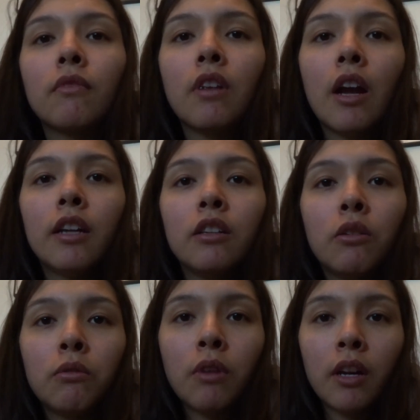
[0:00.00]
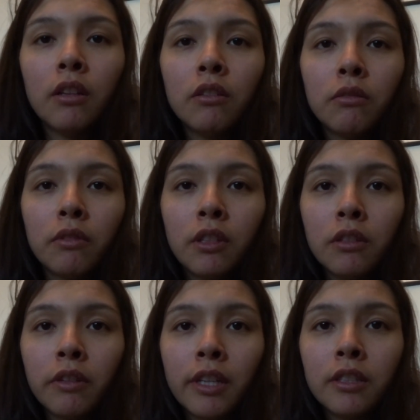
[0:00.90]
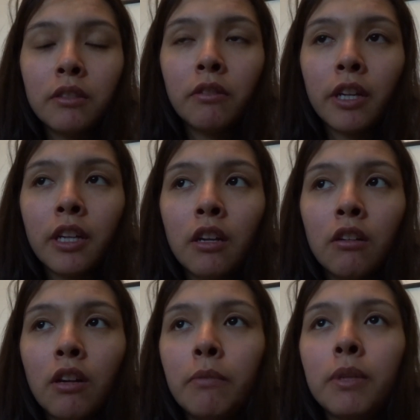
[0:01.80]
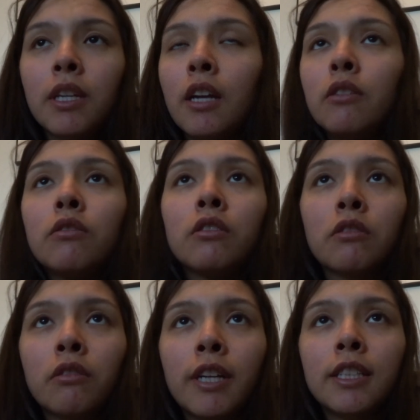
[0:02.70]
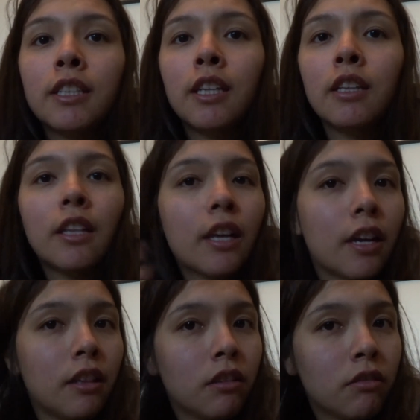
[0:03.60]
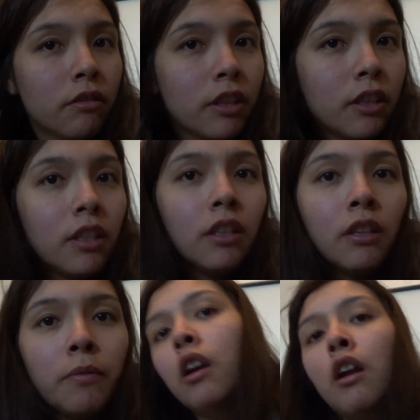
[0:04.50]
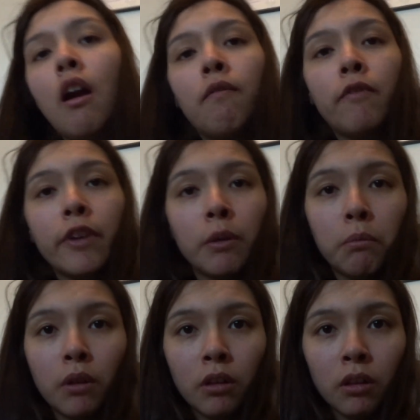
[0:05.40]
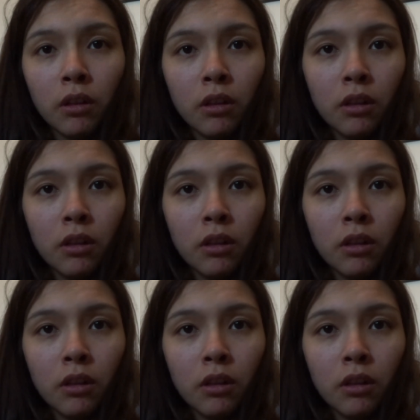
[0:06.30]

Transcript: I know I look really crazy right now. I mean, I don't look crazy. Like, I look really comfortable.